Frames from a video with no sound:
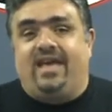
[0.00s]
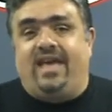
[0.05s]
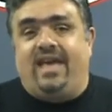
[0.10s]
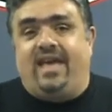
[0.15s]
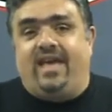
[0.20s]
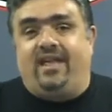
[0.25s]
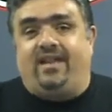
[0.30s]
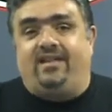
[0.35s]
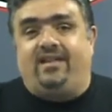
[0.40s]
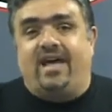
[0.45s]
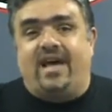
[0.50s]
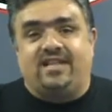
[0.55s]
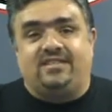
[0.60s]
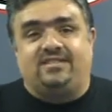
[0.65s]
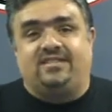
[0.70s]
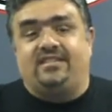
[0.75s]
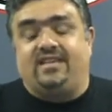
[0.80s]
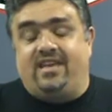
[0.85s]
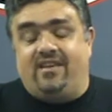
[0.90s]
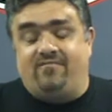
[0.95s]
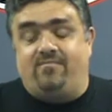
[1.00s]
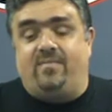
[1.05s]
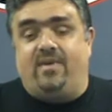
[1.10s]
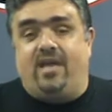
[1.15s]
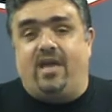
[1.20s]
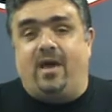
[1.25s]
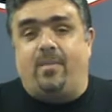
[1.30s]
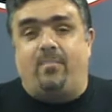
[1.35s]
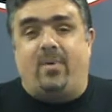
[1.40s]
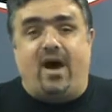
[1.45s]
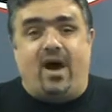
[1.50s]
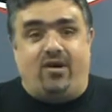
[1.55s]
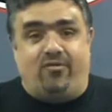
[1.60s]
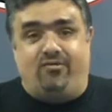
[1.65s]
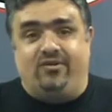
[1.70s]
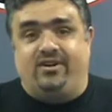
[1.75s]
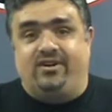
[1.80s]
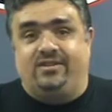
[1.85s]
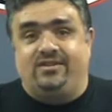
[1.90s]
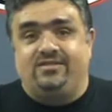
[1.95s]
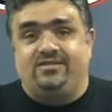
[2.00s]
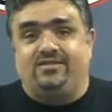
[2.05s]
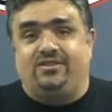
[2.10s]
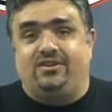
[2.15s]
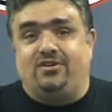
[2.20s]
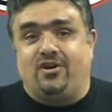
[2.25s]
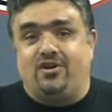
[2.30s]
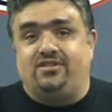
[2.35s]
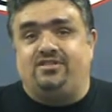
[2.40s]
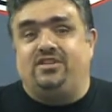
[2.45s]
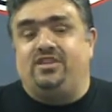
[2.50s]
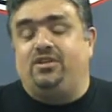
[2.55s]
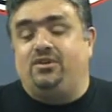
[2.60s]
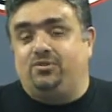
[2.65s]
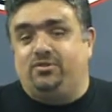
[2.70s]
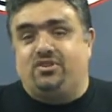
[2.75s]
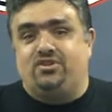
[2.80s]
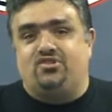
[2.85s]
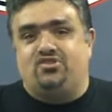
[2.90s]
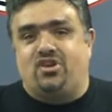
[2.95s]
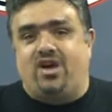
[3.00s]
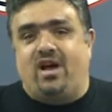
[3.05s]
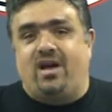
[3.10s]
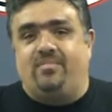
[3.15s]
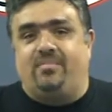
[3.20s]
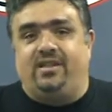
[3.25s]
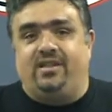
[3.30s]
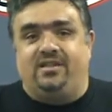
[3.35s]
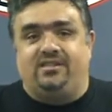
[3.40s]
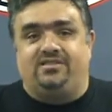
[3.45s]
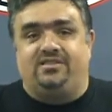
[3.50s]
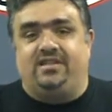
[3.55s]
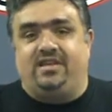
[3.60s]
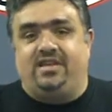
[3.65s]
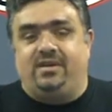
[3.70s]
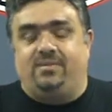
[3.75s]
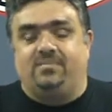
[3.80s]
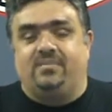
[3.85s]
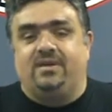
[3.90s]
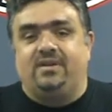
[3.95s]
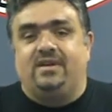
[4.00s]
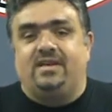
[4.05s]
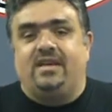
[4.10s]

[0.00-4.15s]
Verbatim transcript: and that's give me a power to continue the job in the team